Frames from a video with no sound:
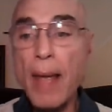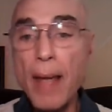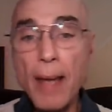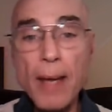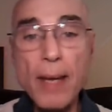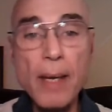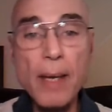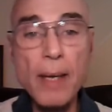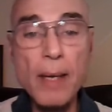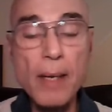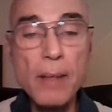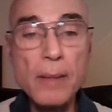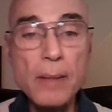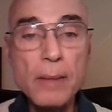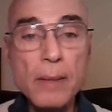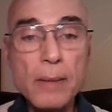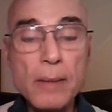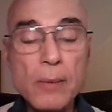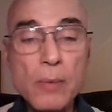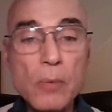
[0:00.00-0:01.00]

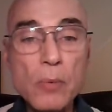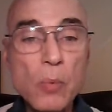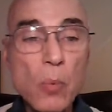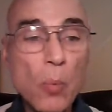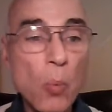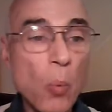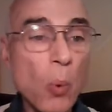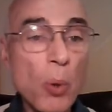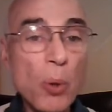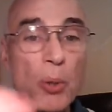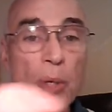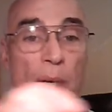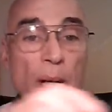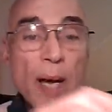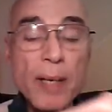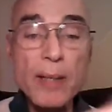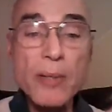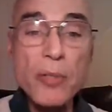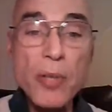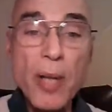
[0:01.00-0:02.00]
A would
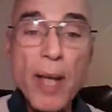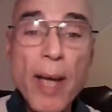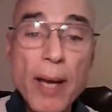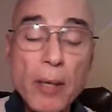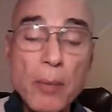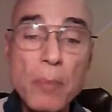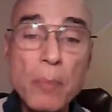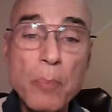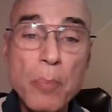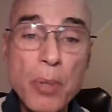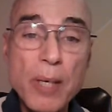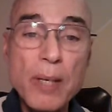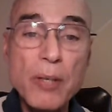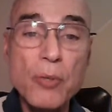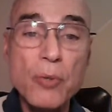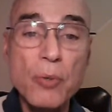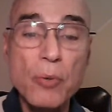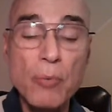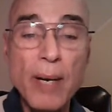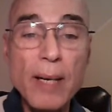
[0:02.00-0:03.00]
not attack
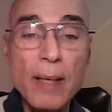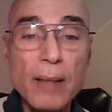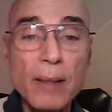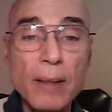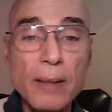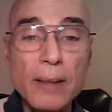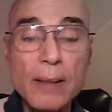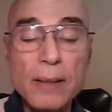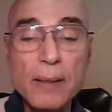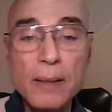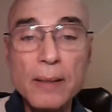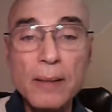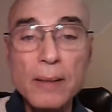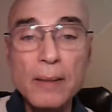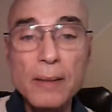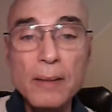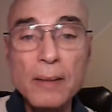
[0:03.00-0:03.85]
B directly